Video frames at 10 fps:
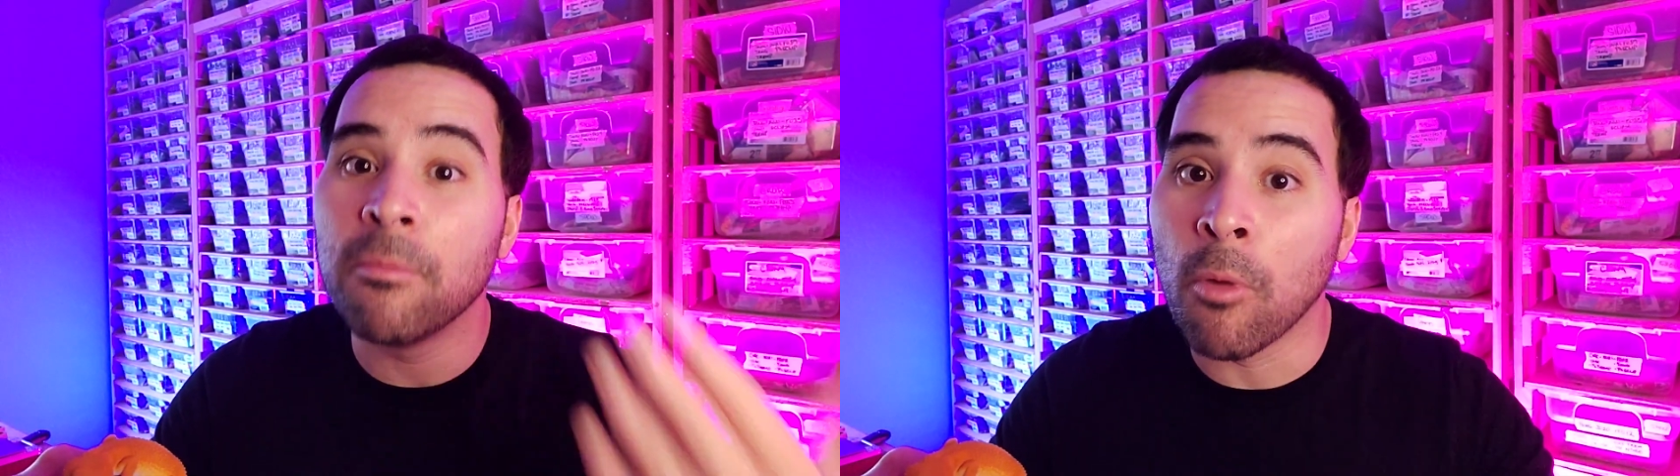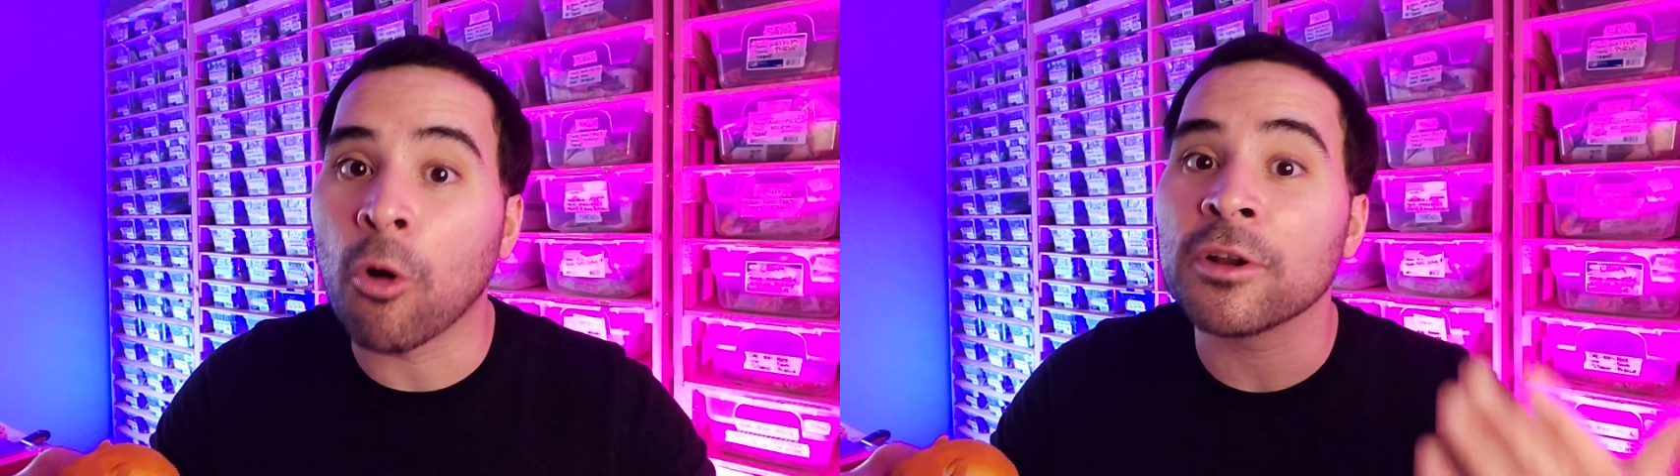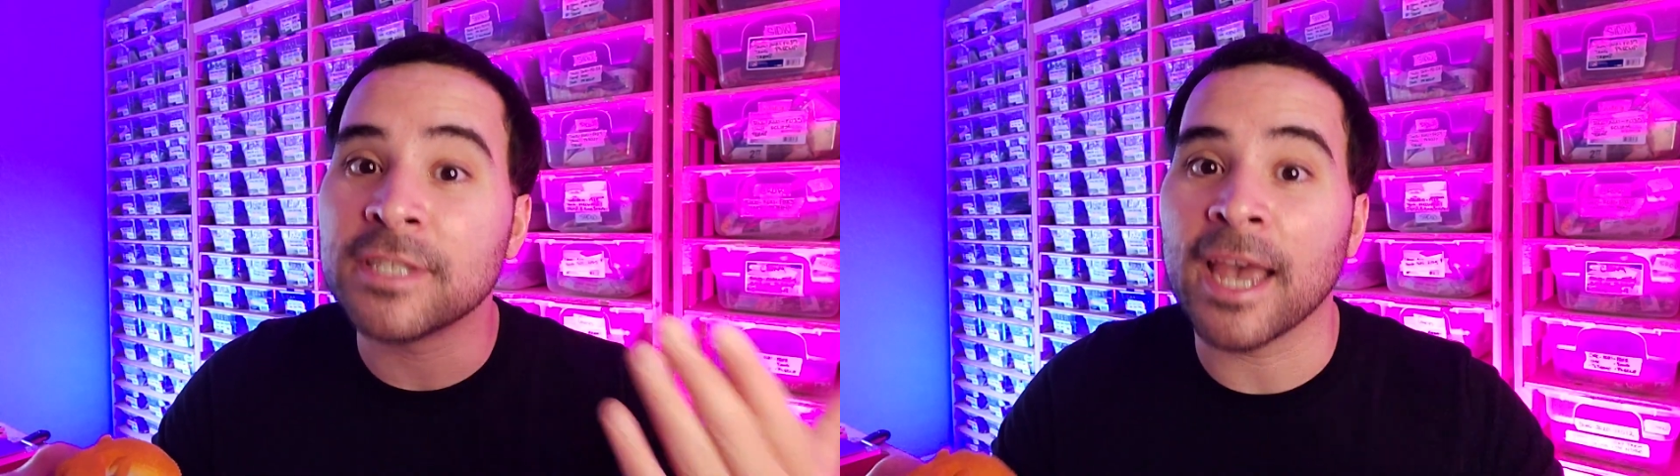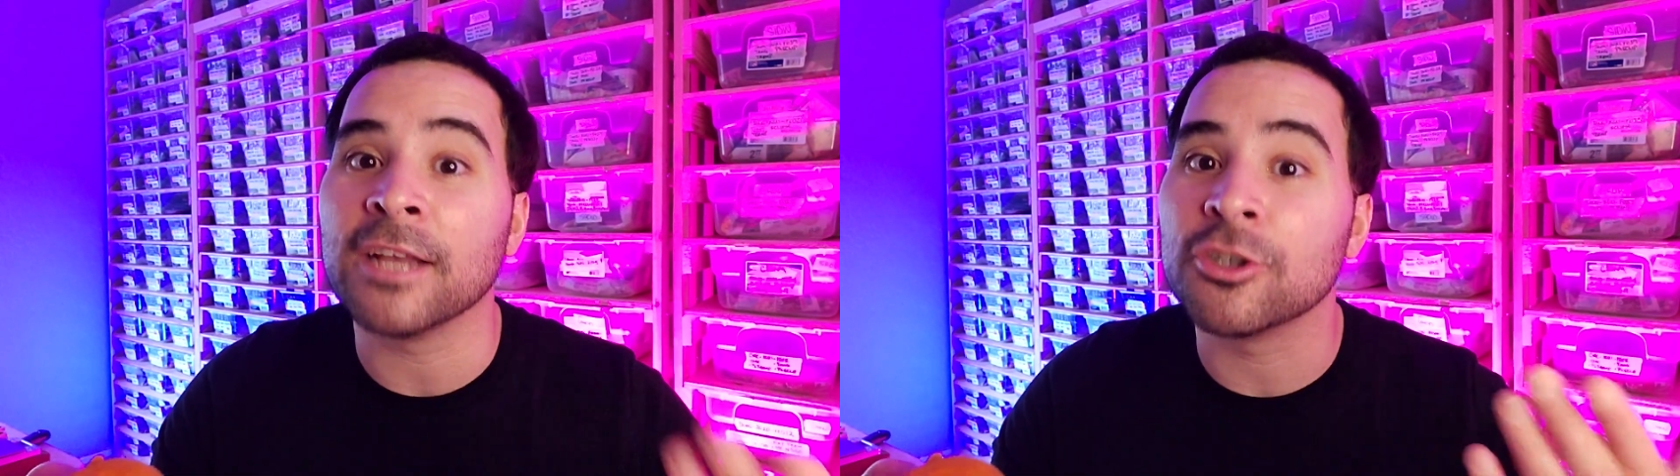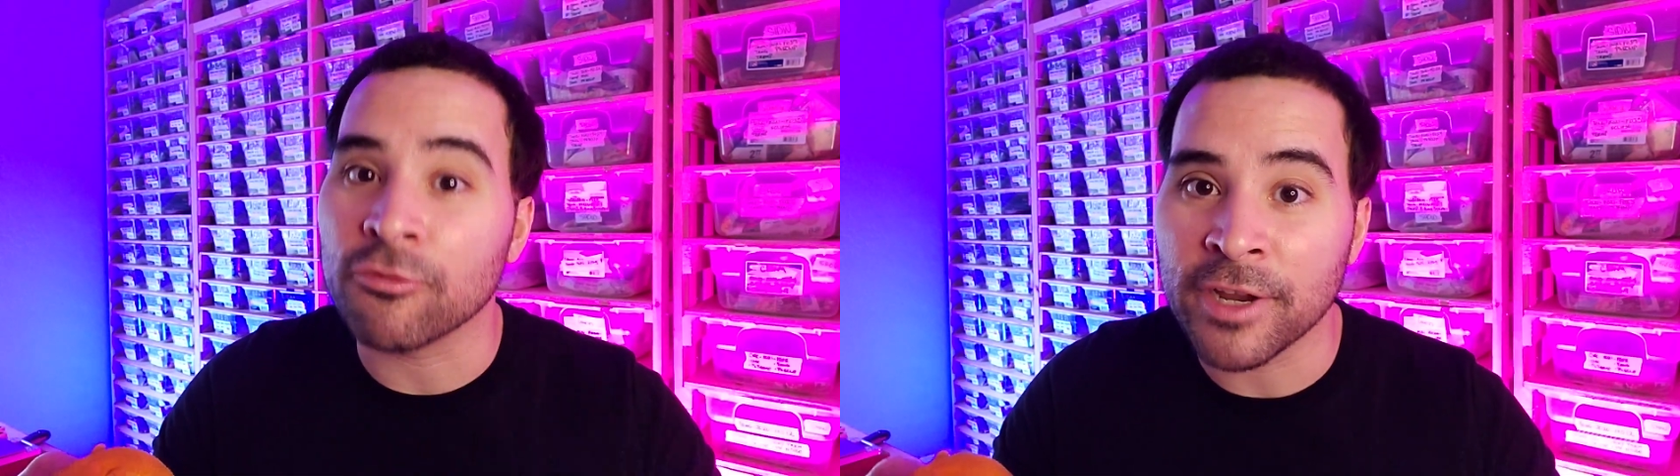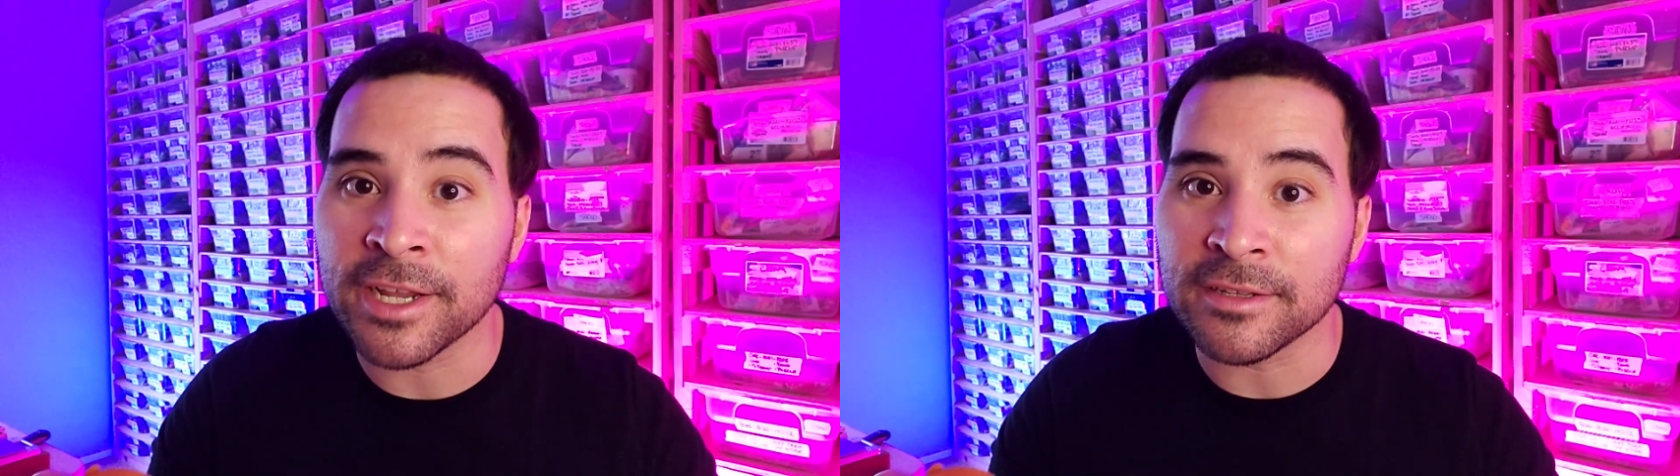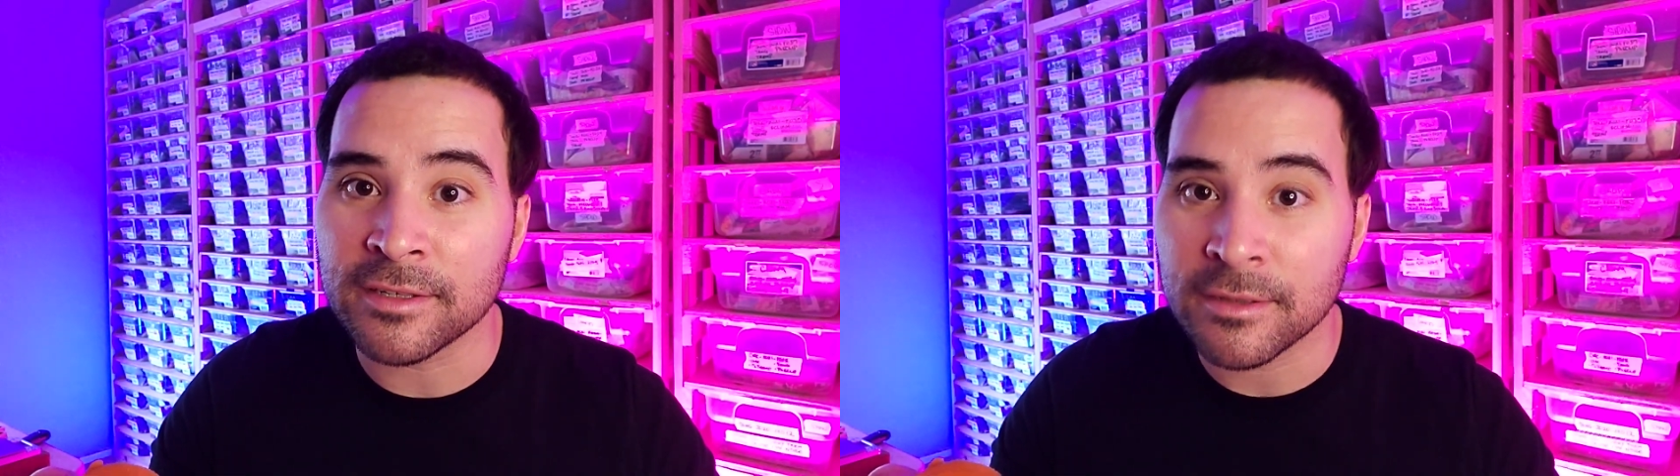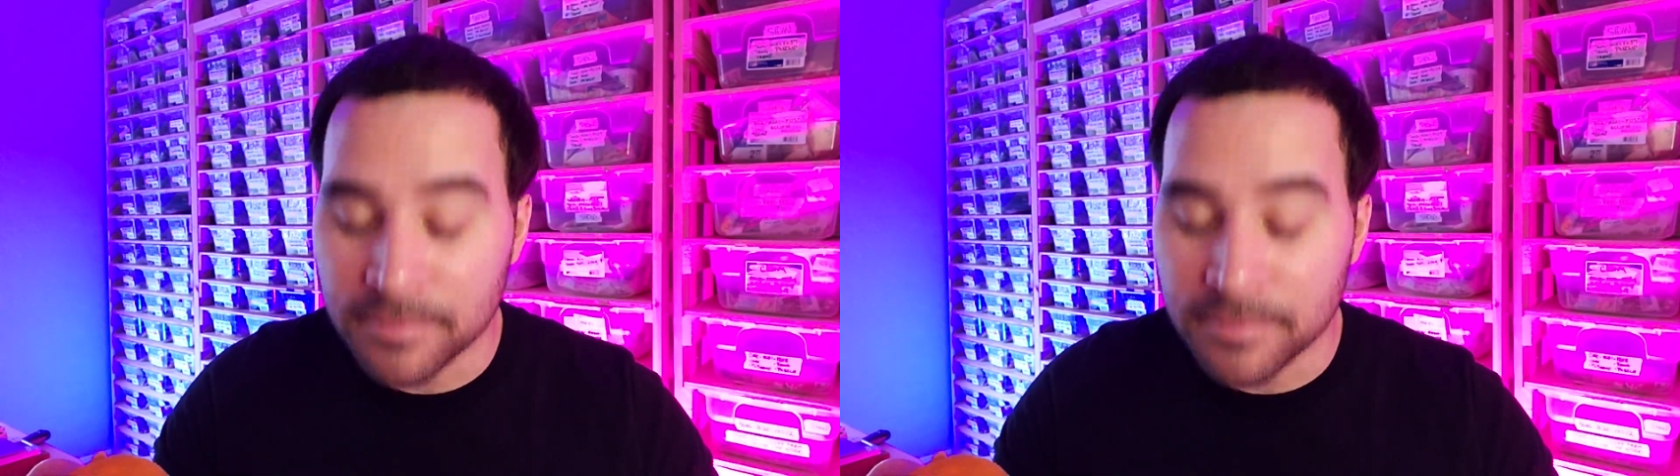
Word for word: more tangerines.